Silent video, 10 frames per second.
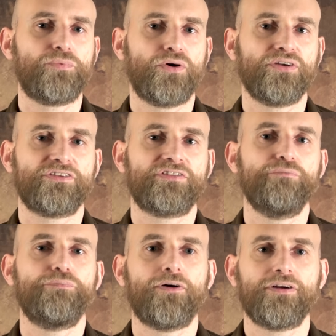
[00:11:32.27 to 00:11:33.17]
process
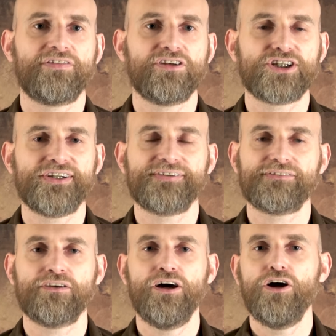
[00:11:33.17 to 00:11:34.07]
and policy
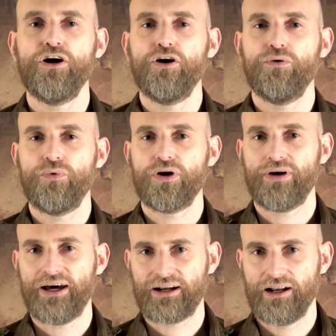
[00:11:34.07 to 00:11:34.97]
changes were
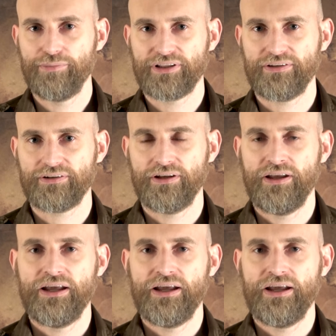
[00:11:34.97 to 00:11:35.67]
rather limited.